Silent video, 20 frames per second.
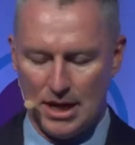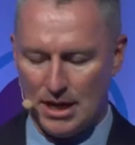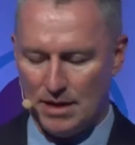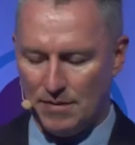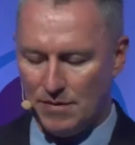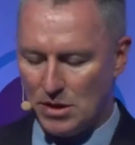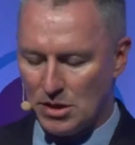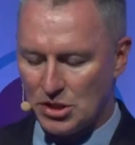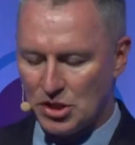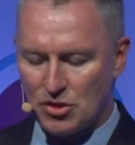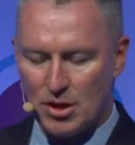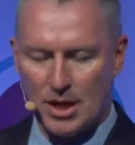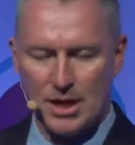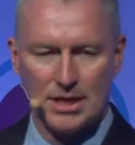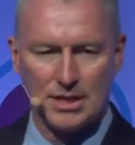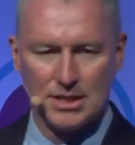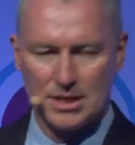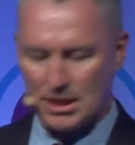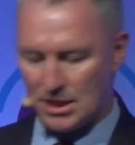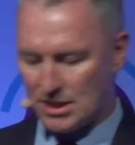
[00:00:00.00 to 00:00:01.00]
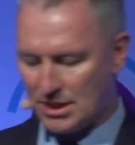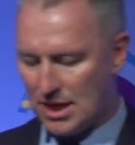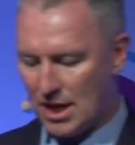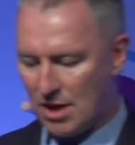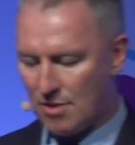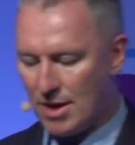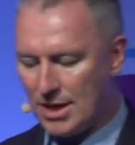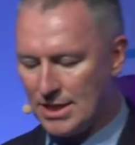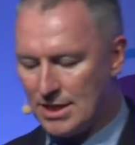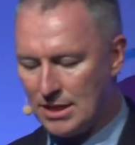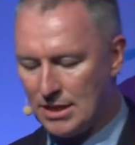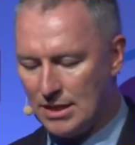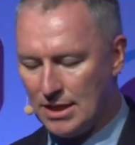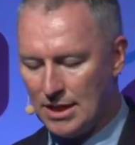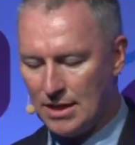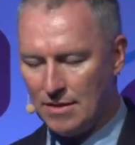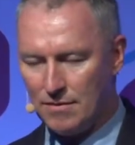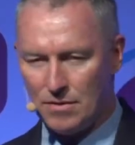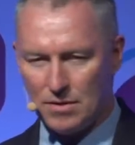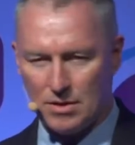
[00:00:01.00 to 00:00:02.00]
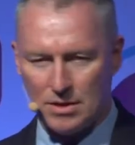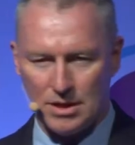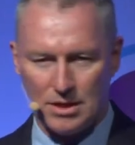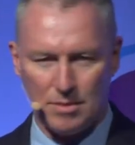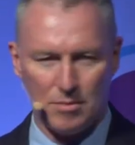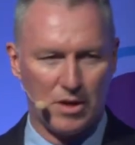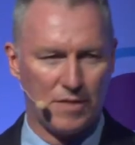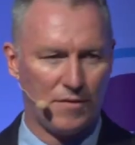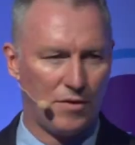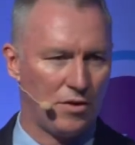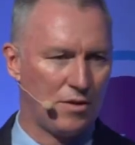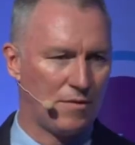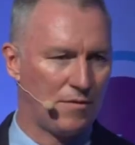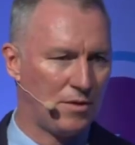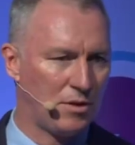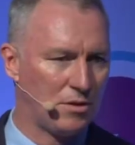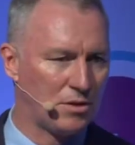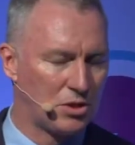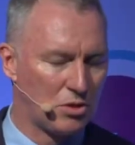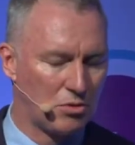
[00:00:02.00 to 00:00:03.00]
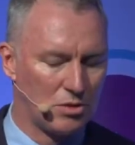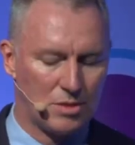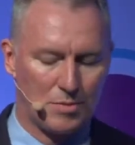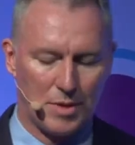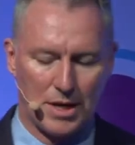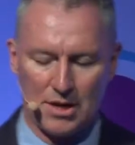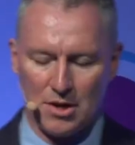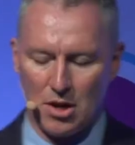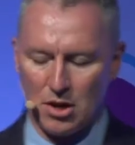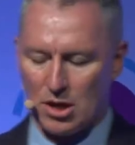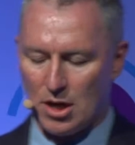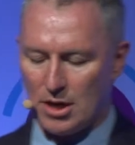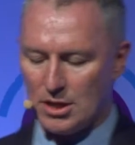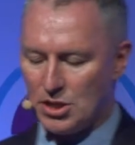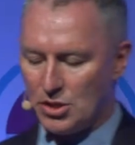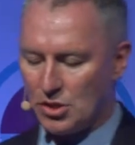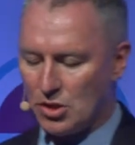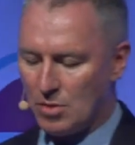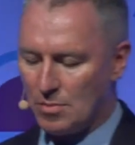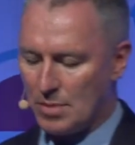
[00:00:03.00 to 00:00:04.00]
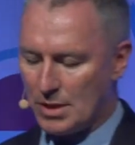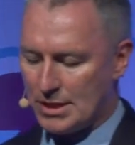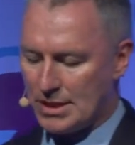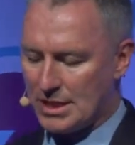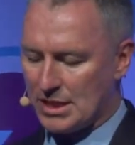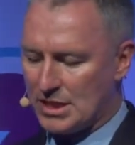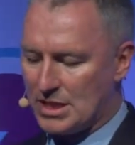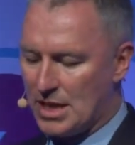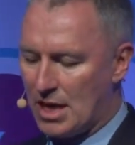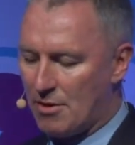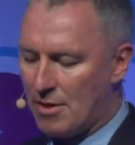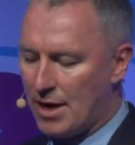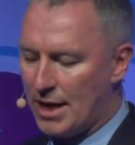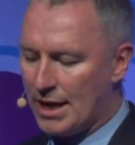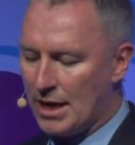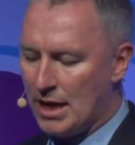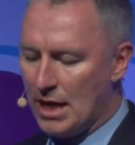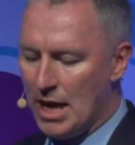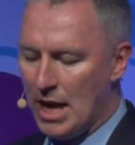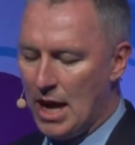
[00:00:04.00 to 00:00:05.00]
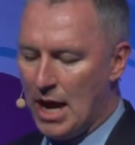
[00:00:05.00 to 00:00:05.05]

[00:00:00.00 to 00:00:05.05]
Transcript: Even Australia's accelerating. You might have heard a few stories about it not going too good, but it's accelerating.